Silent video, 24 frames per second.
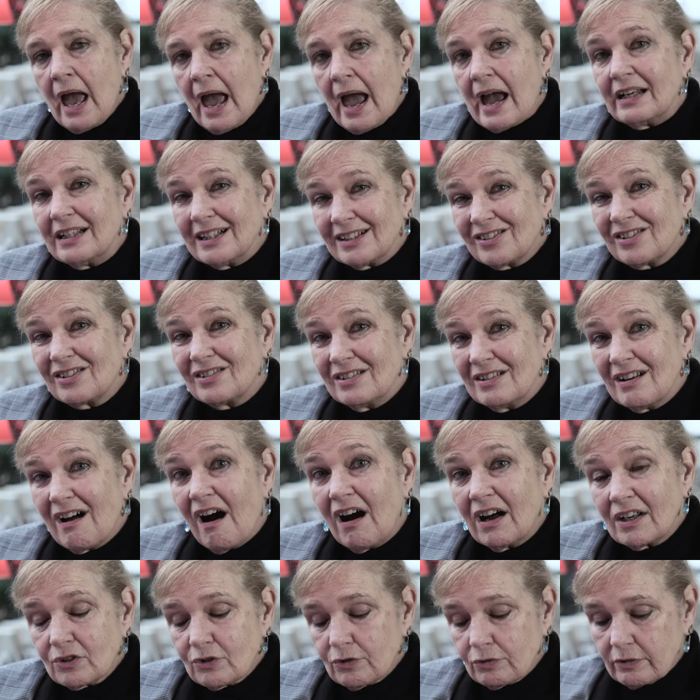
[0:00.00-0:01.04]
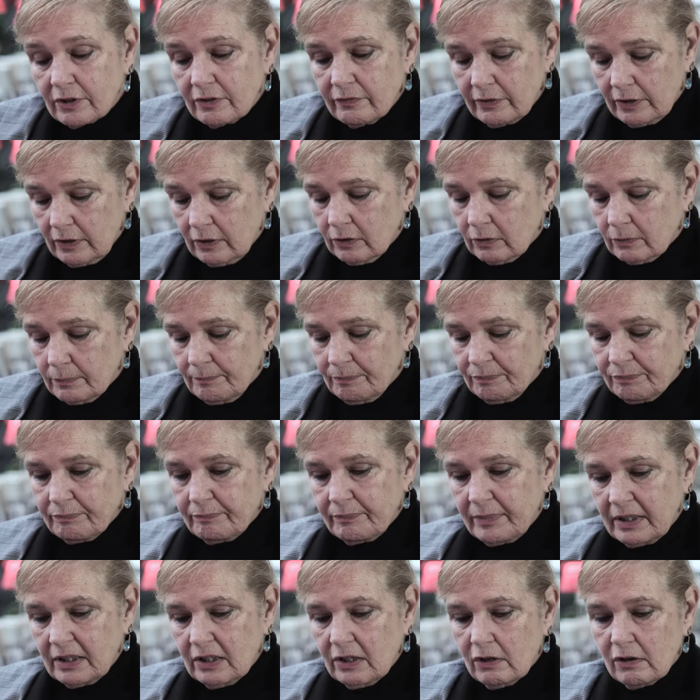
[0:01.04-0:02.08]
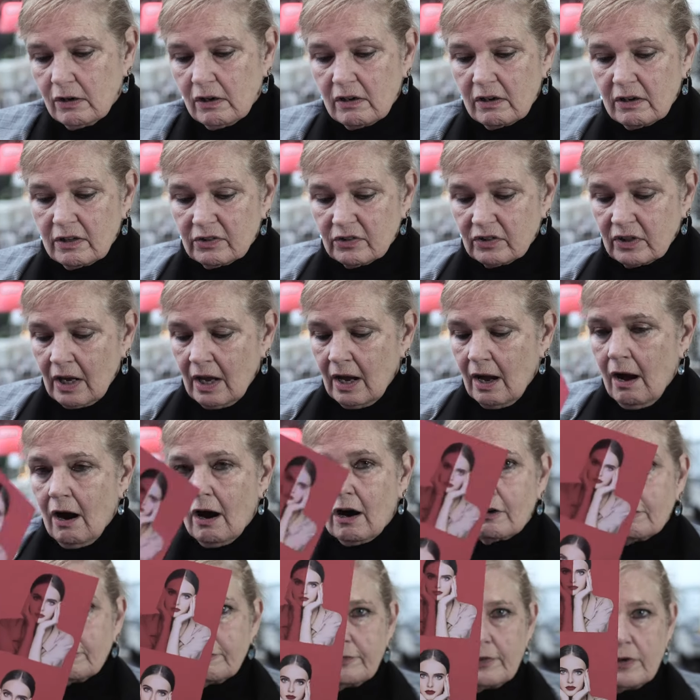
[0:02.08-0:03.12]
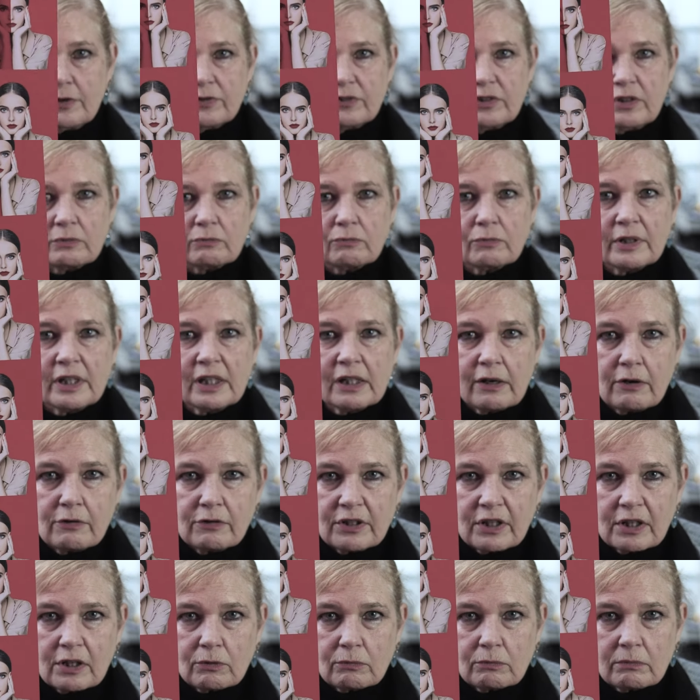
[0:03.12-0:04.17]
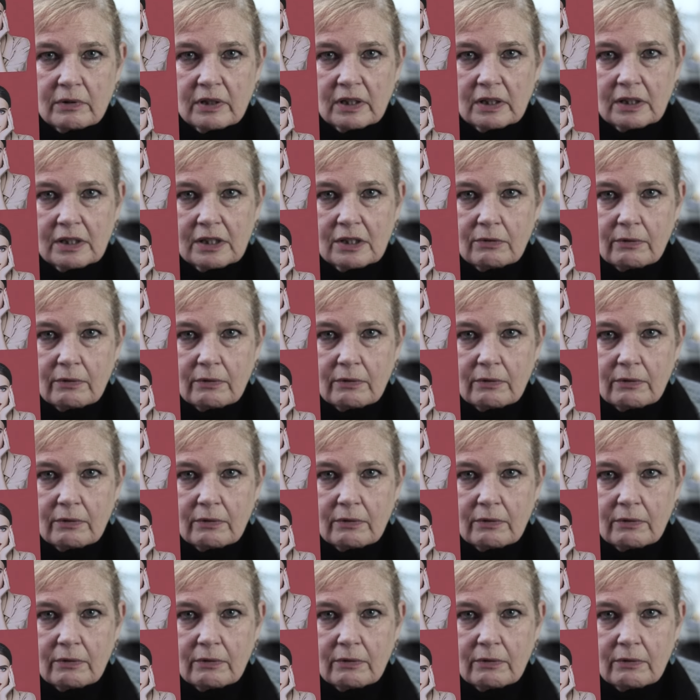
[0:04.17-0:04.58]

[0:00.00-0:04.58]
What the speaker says: And it's not trivial, because our folks at Ricoh did a really